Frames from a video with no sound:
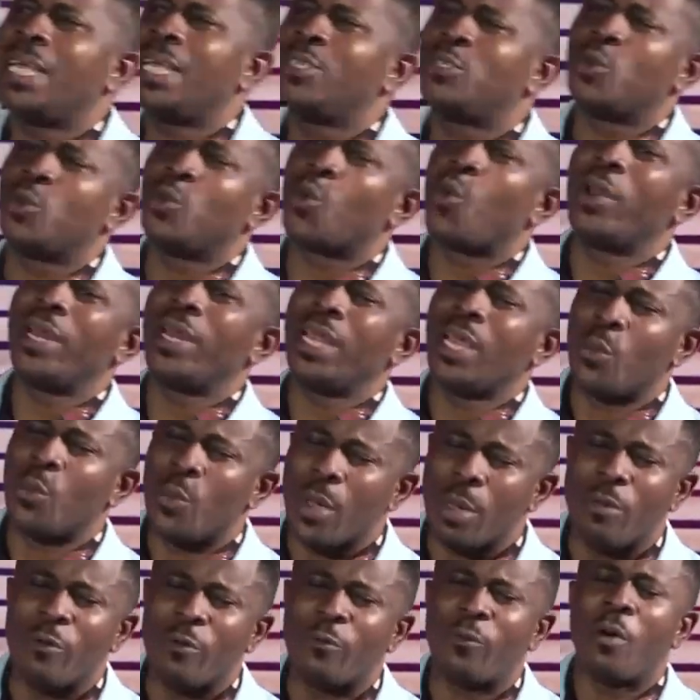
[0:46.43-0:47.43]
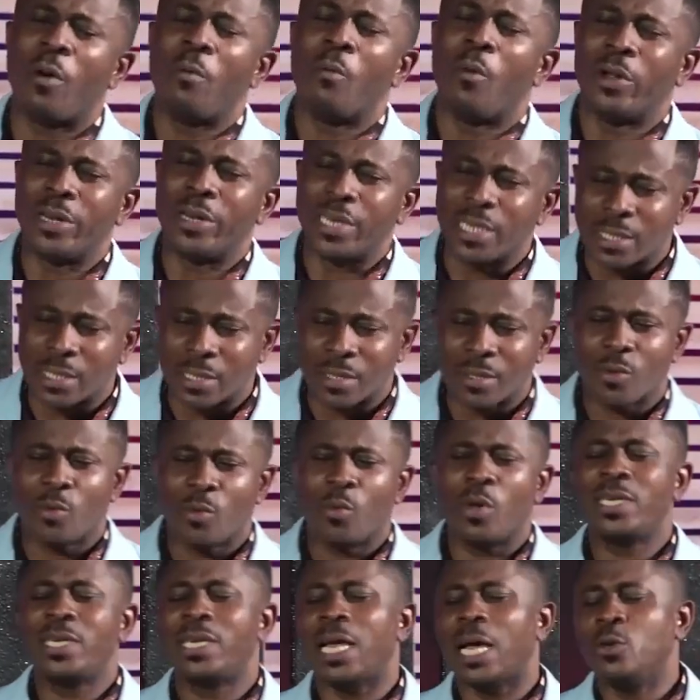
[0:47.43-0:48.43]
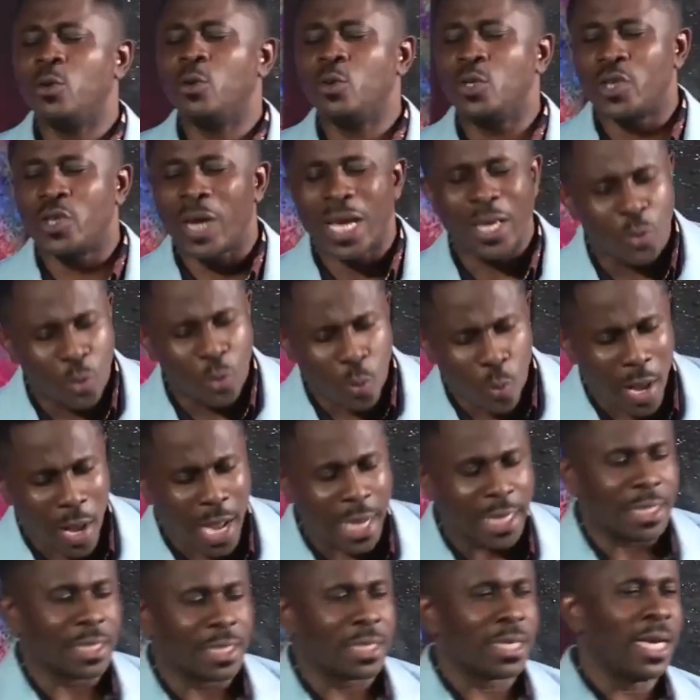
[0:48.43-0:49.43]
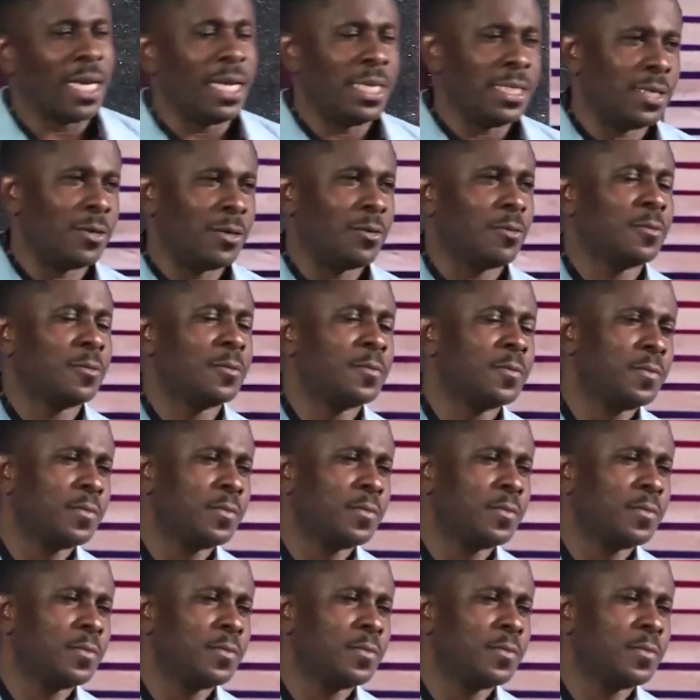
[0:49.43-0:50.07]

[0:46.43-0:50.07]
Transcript: trying to run away before morning? What are you trying to hide, angel?